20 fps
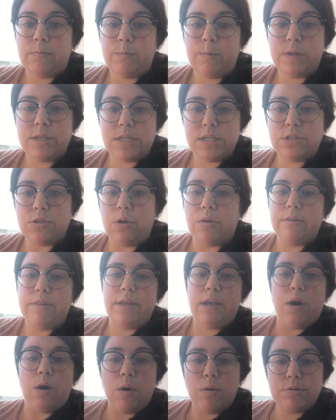which is all
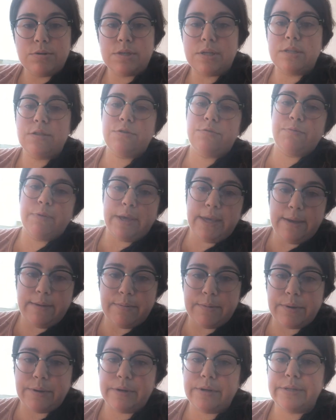the oceans,
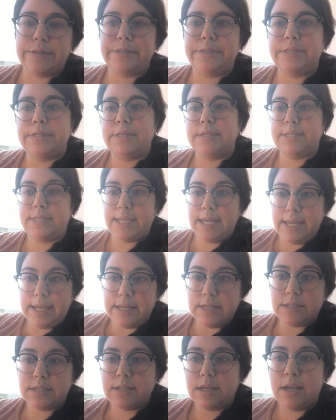rivers,
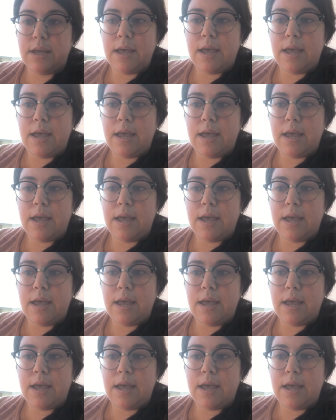seas,